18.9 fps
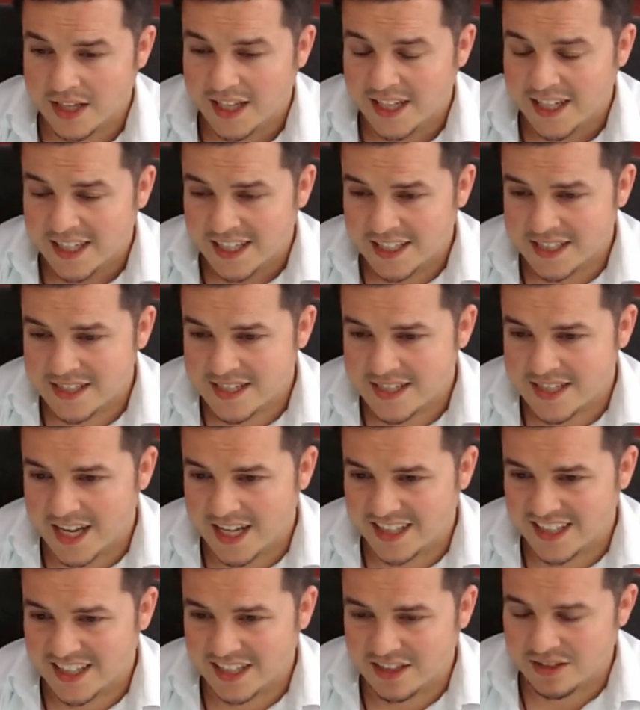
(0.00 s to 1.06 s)

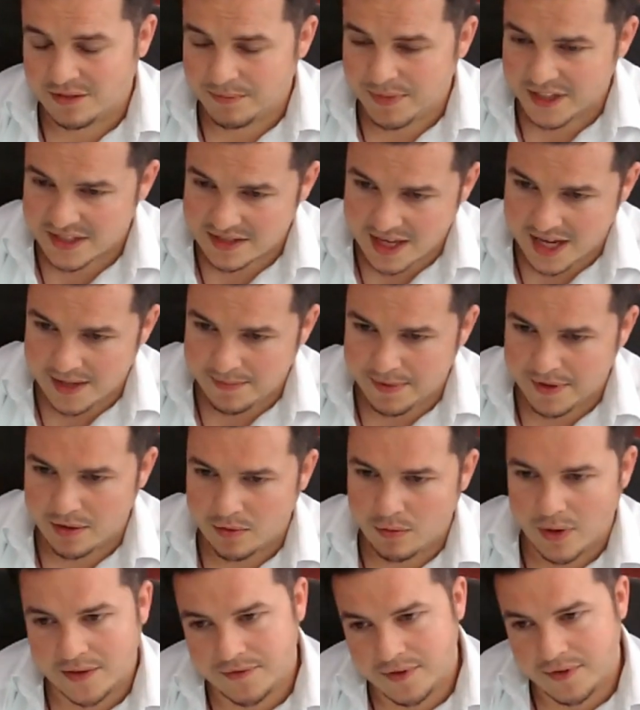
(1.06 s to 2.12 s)
instead, you know, be a sniper.
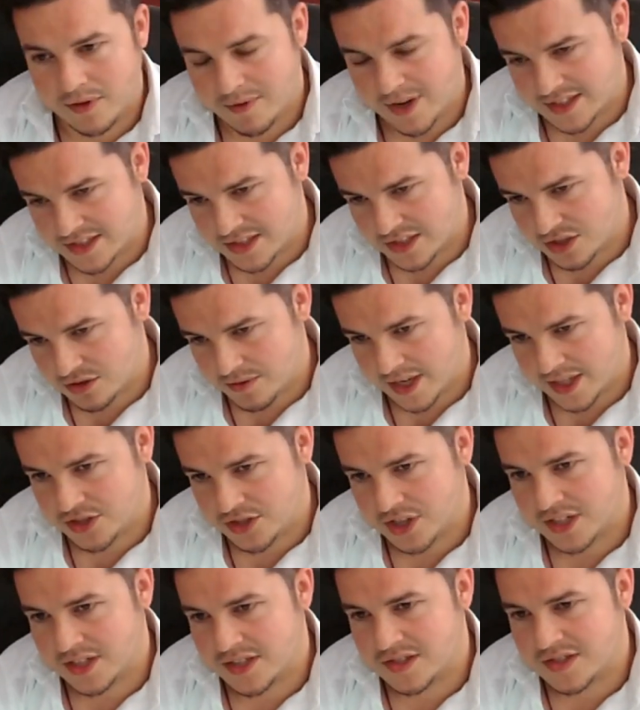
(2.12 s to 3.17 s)
Wait for the right
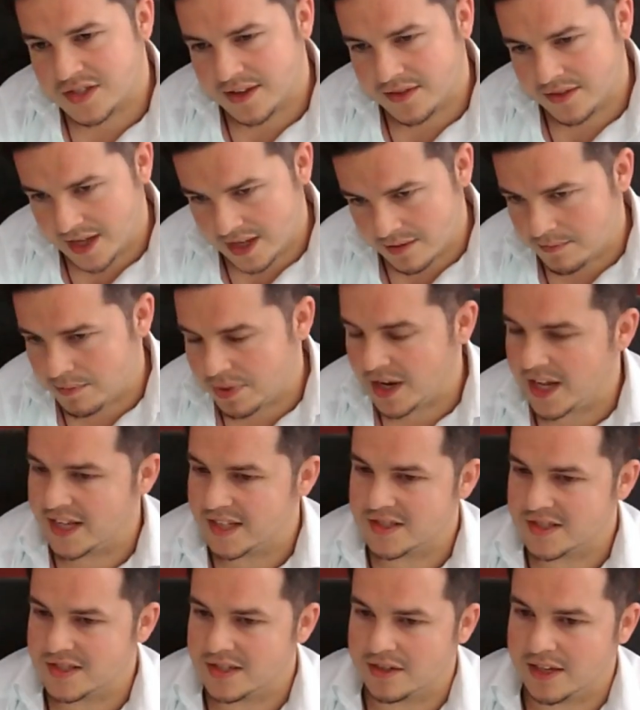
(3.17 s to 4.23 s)
situations and then
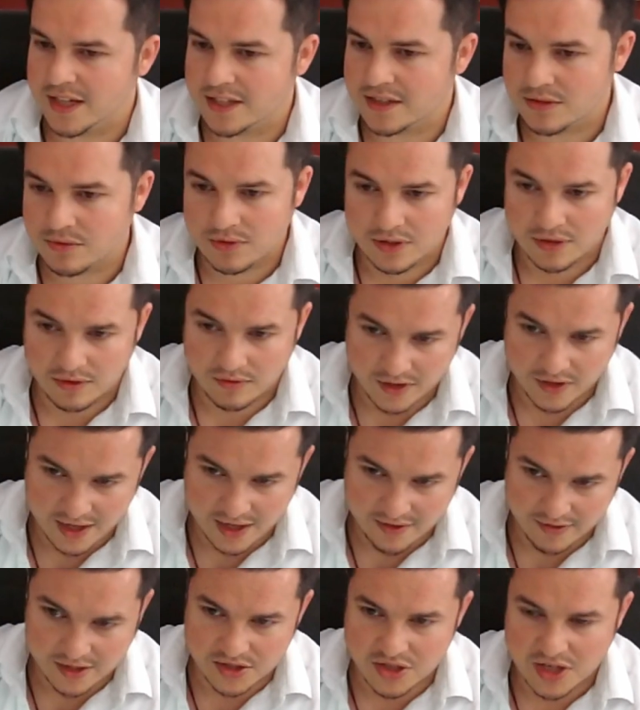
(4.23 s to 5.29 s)
place. Okay, do not over
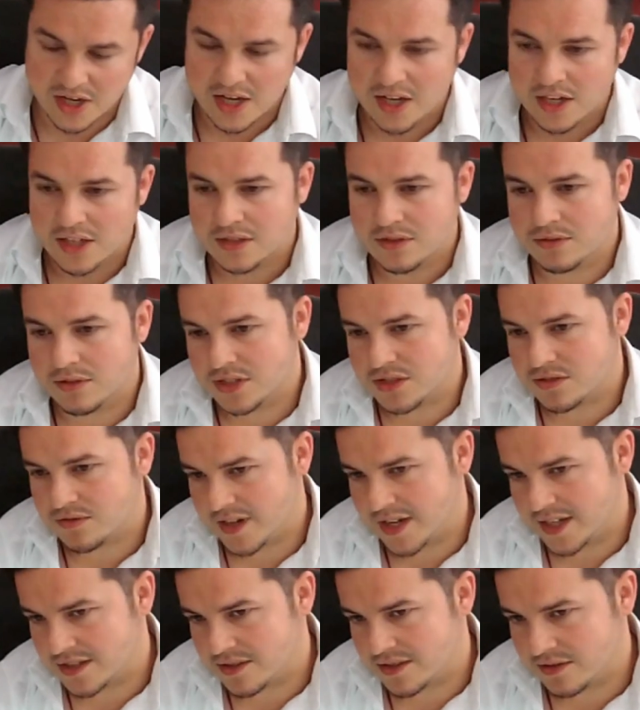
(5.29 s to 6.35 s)
leverage. Do not
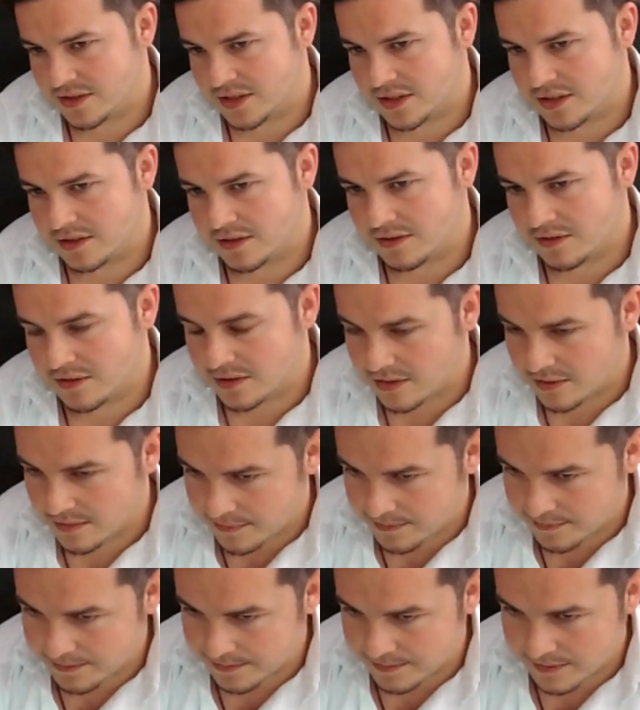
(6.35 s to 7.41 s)
try to, you
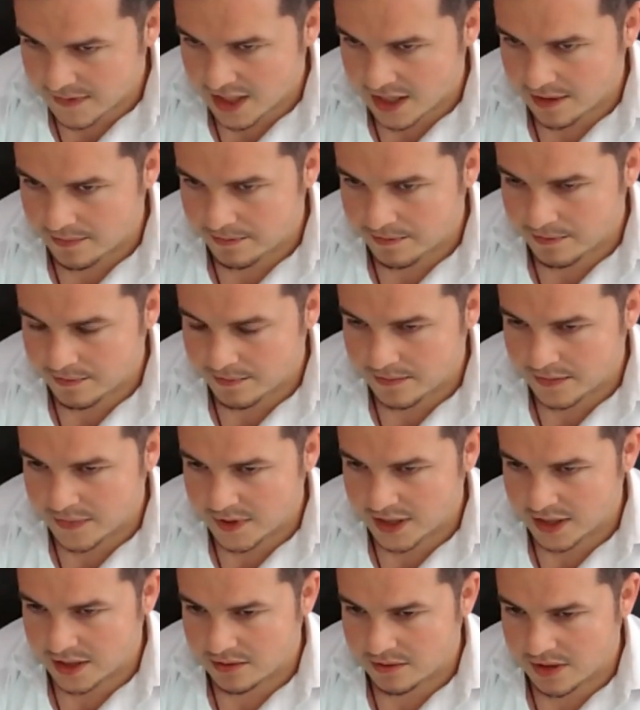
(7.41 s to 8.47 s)

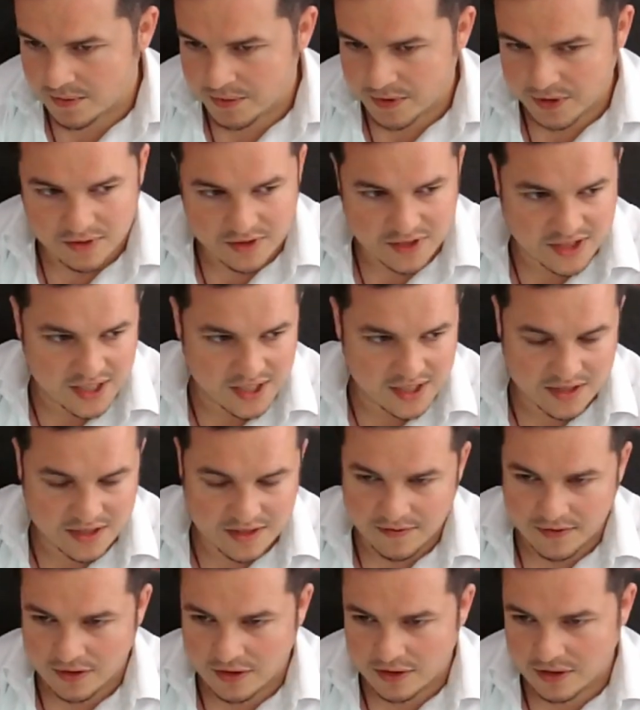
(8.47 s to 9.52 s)
know, abuse this
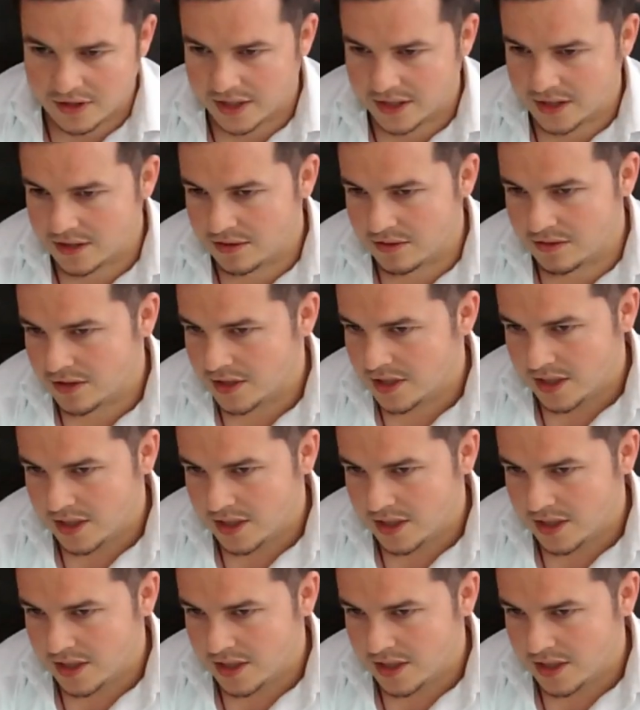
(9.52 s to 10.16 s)
for, you know,